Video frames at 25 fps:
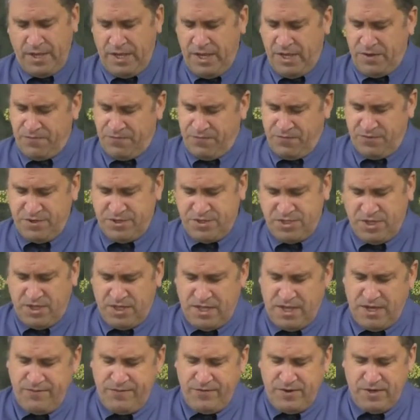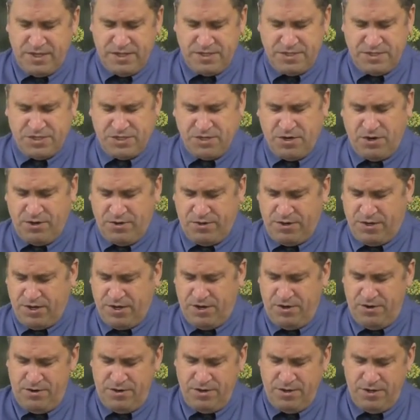and verse 11, let's start
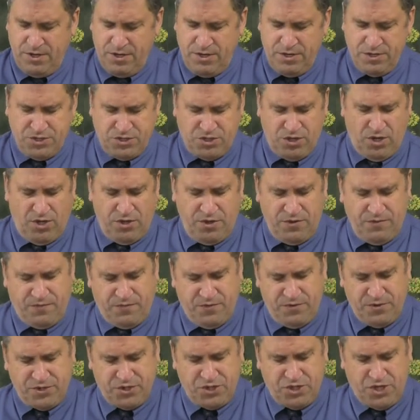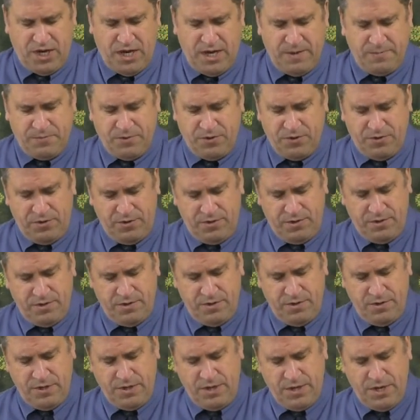there. John, the first chapter,
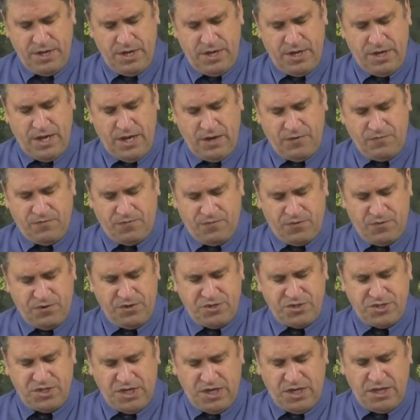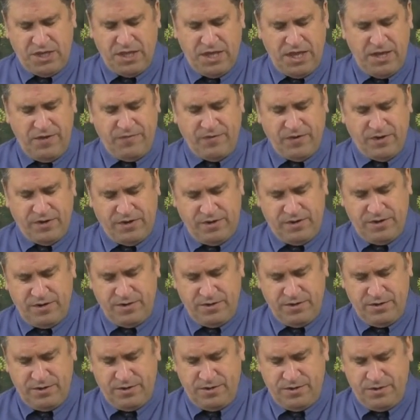and verse 11
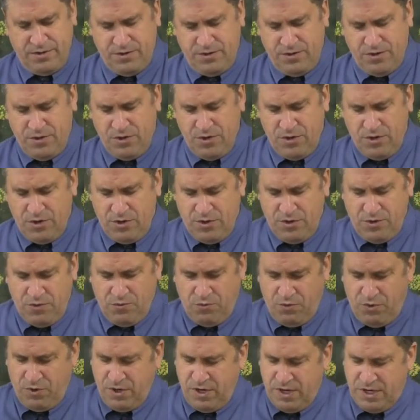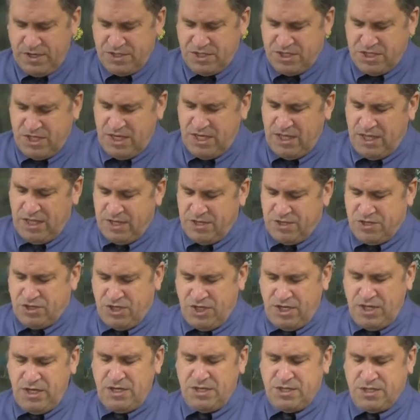we're going to see that
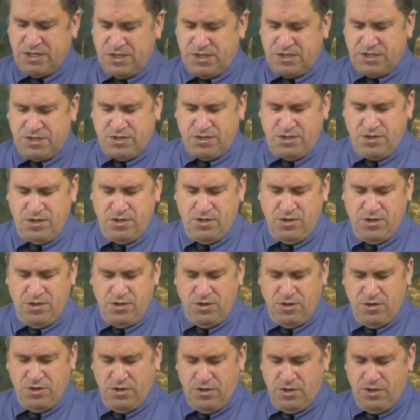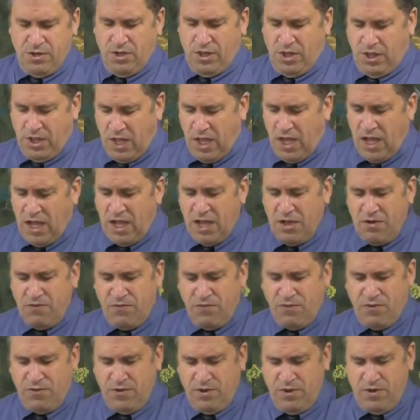Jesus'
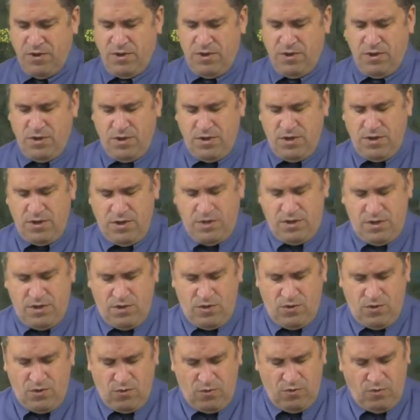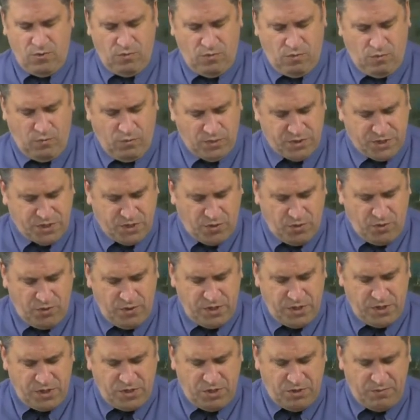life was
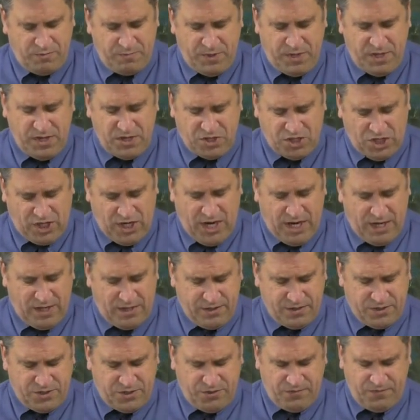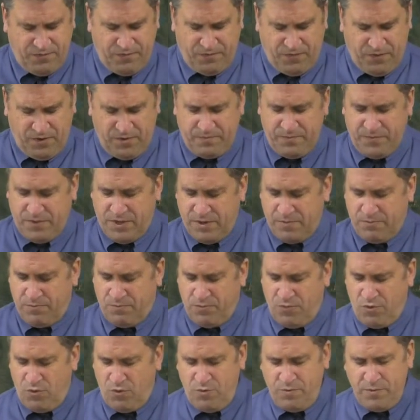going to be a challenge from the
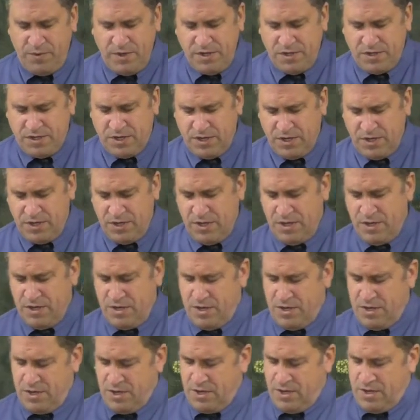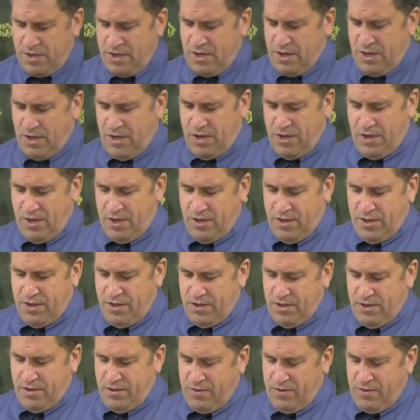moment, uh,